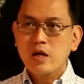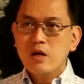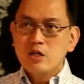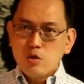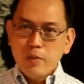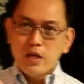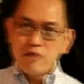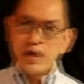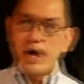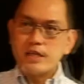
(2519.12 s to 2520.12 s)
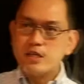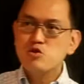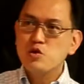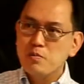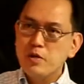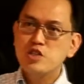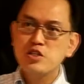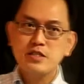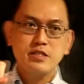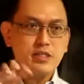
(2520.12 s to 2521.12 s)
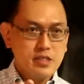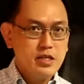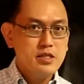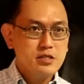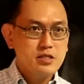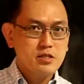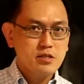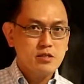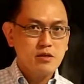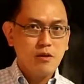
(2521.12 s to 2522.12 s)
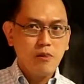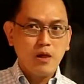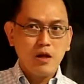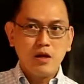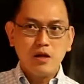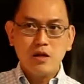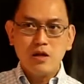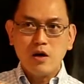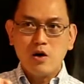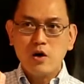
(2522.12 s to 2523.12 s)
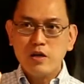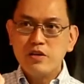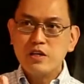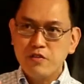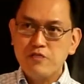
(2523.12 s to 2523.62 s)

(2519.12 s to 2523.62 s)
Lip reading: Okay, so many of the artists who emerged in the 60s or even the